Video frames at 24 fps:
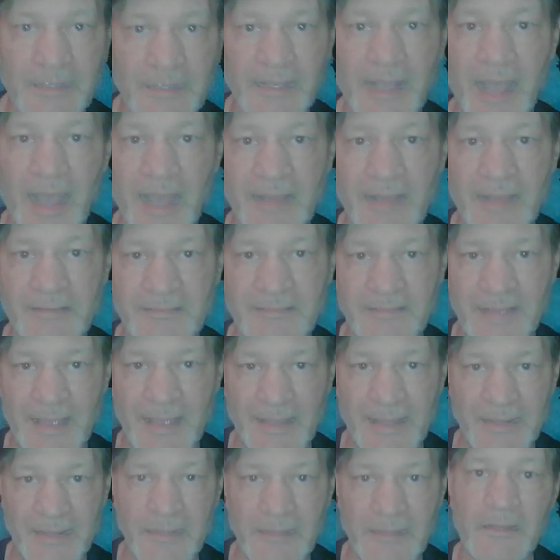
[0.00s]
God
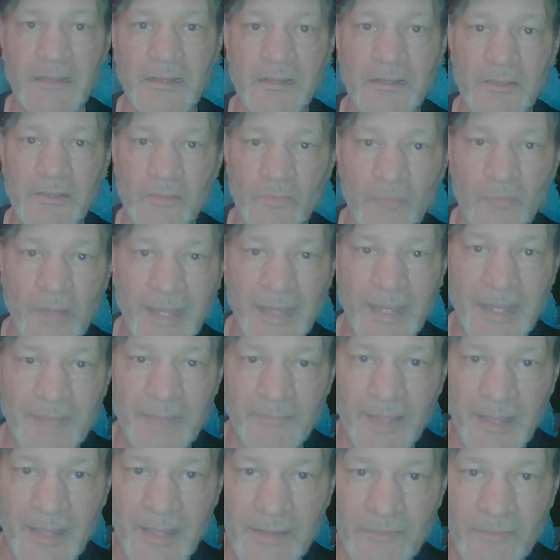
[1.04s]
said, You have
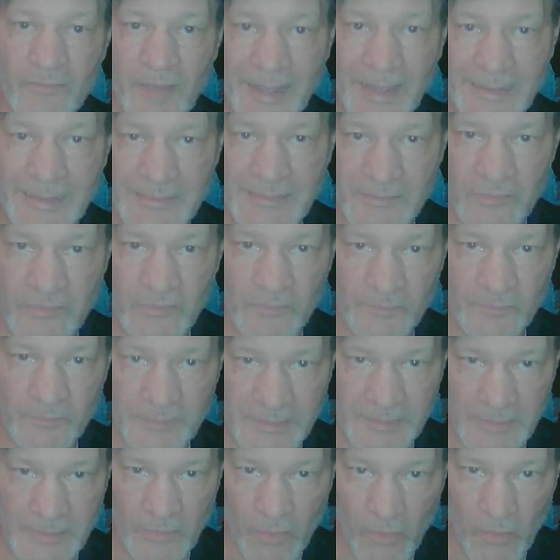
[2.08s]
a right to
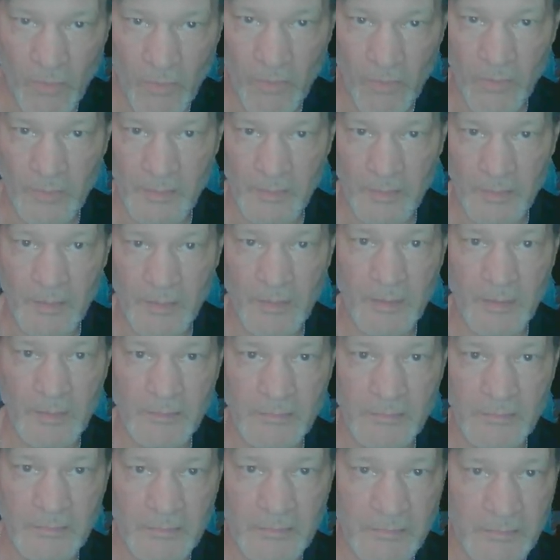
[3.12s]
be called
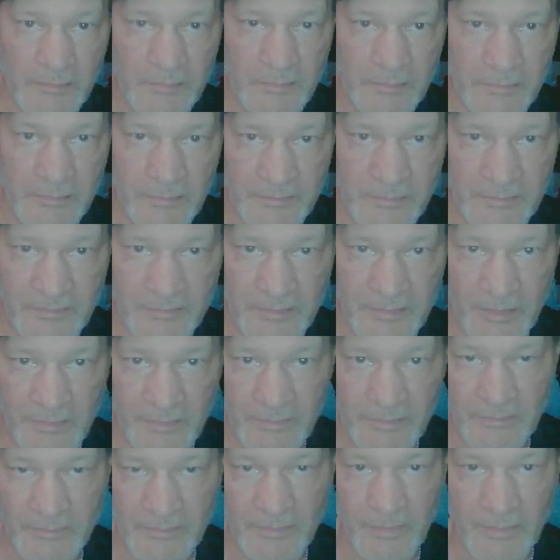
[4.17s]

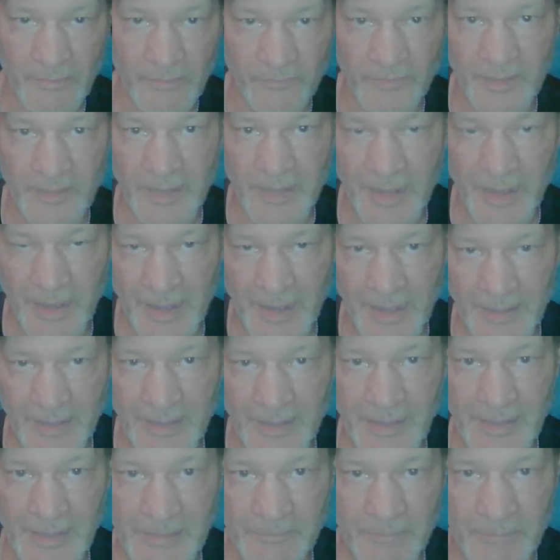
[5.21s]
sons of God.
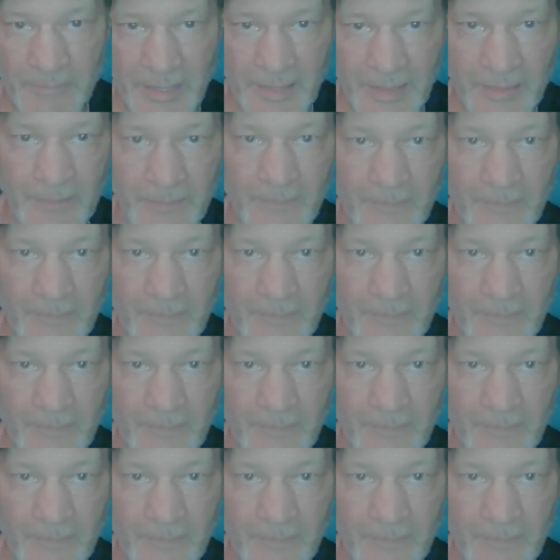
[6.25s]
Amen.